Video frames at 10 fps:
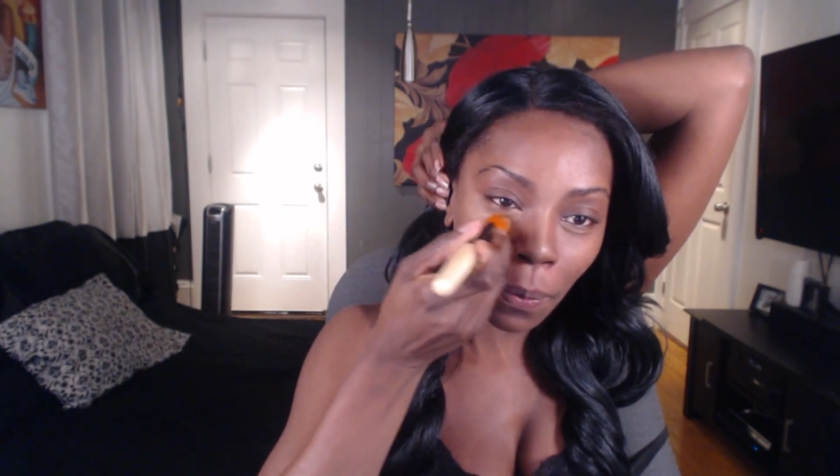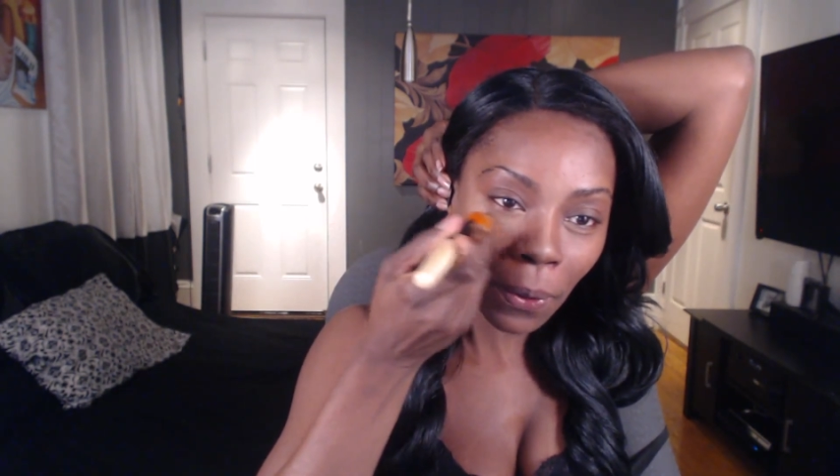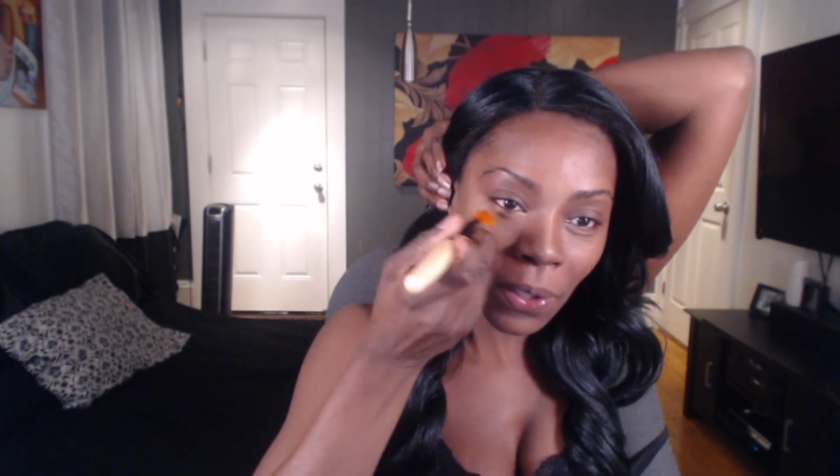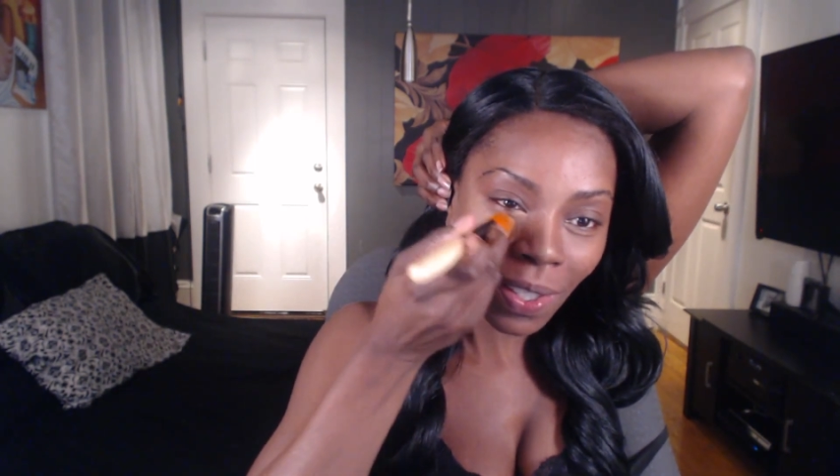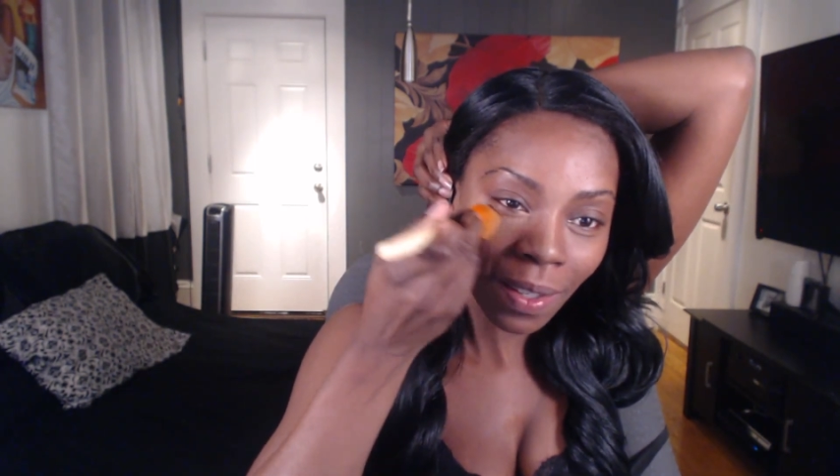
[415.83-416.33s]

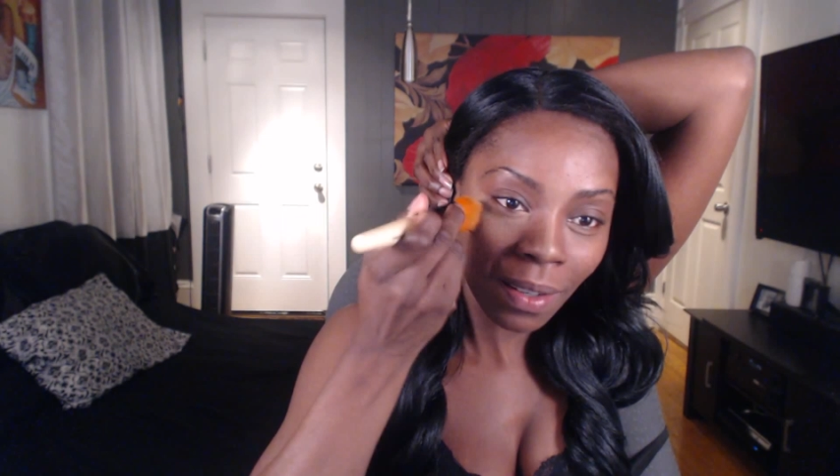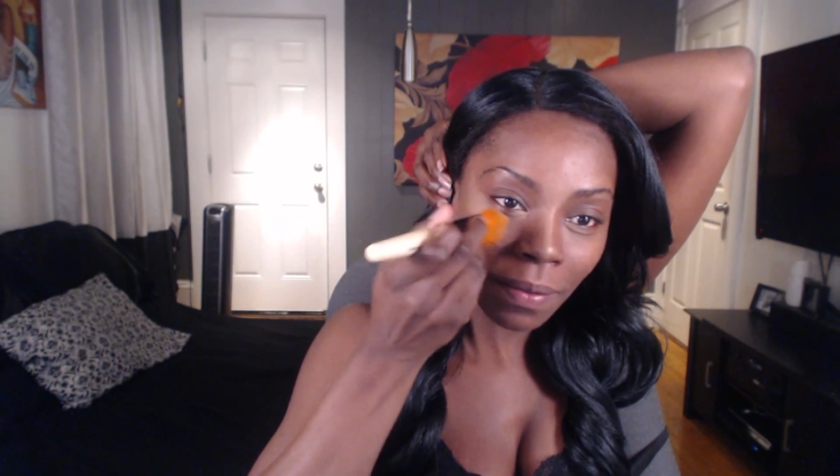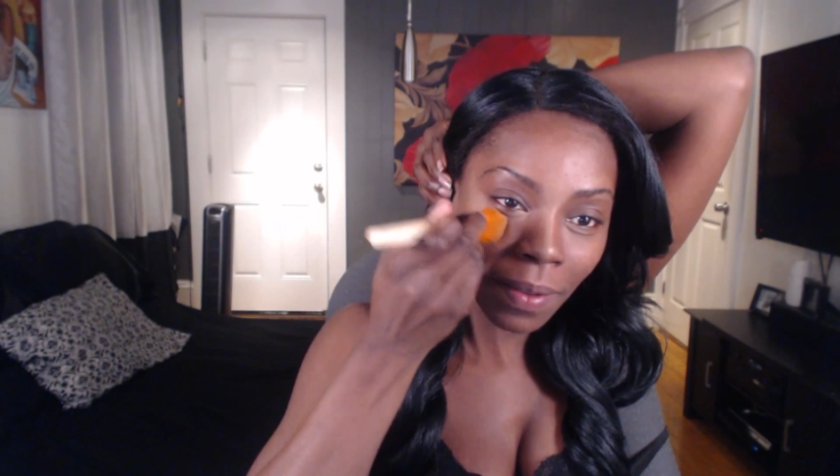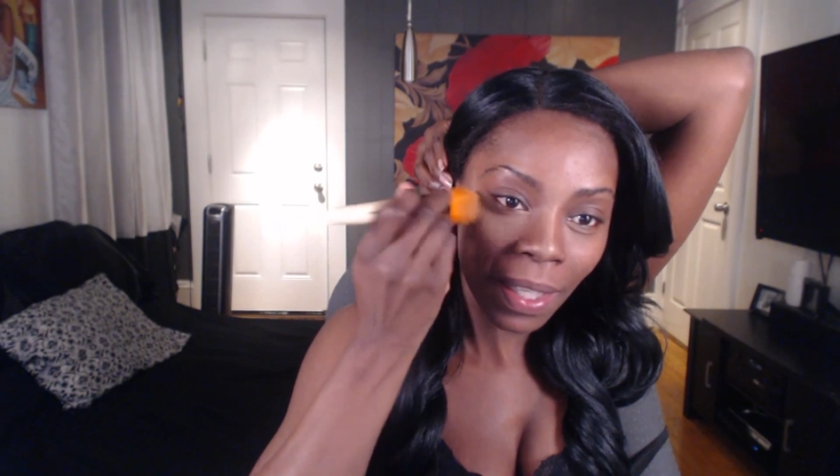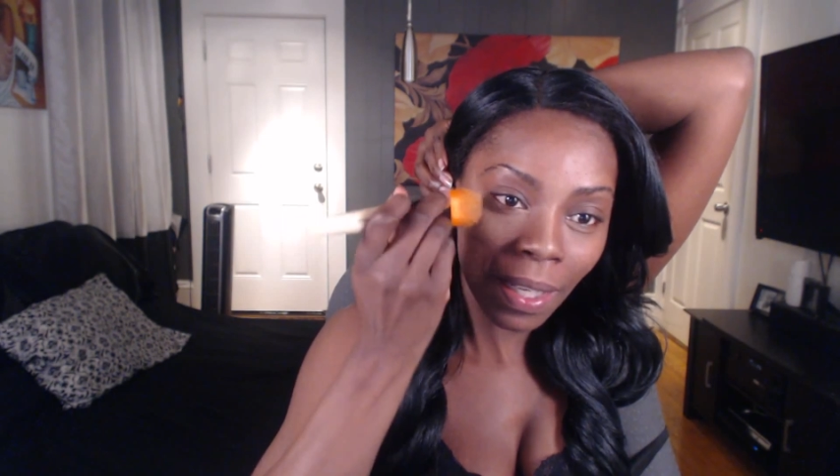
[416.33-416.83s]
portion
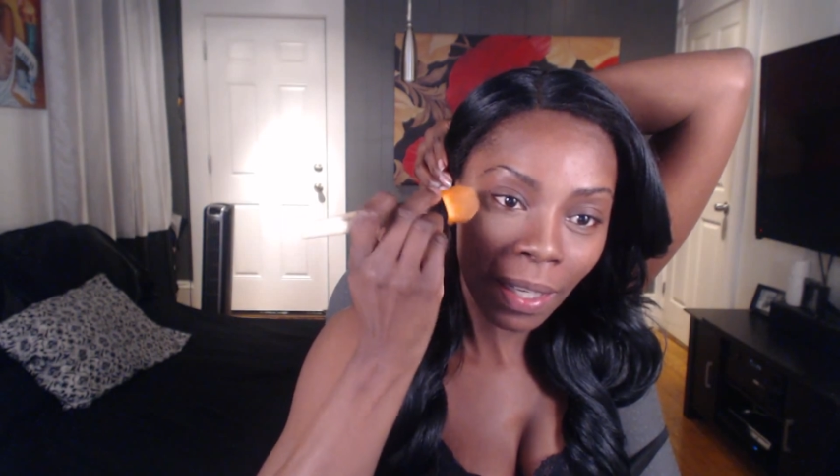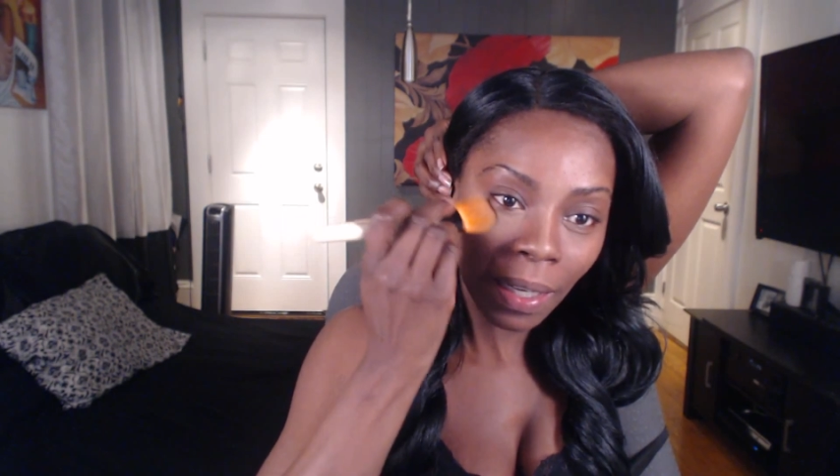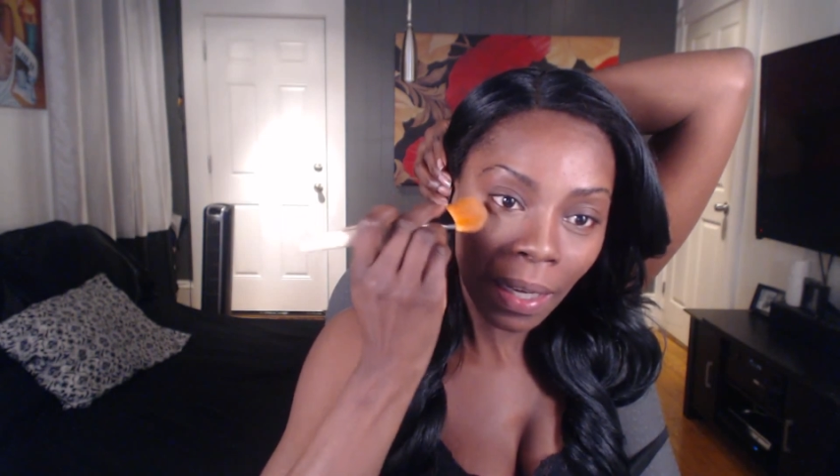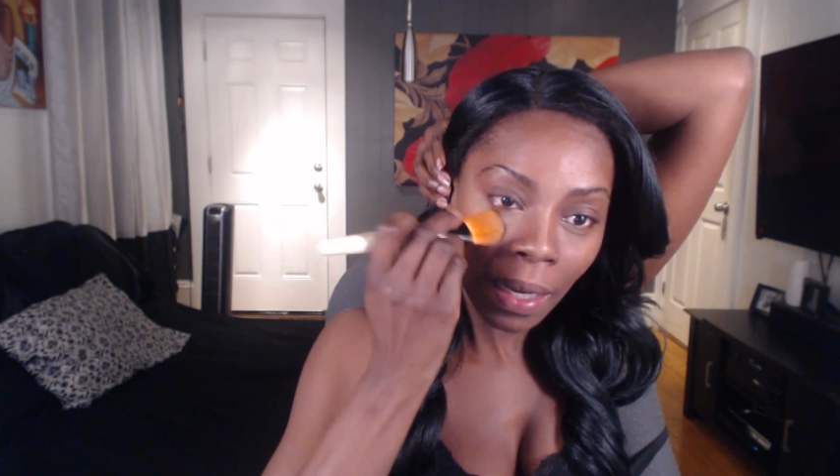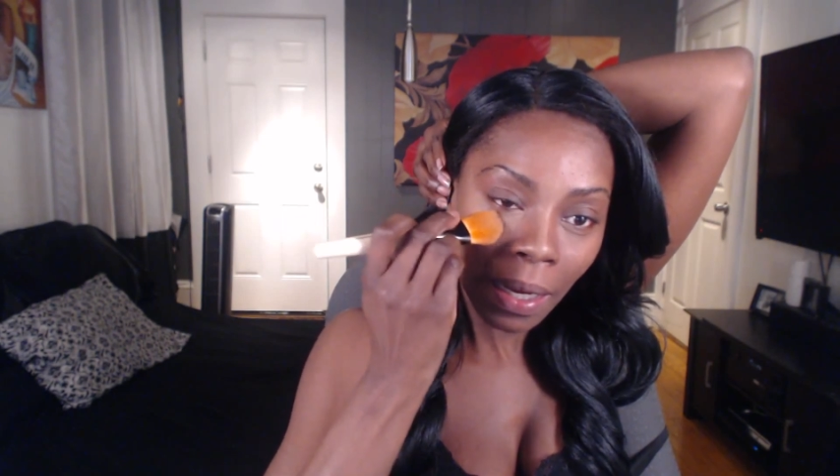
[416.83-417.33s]
of the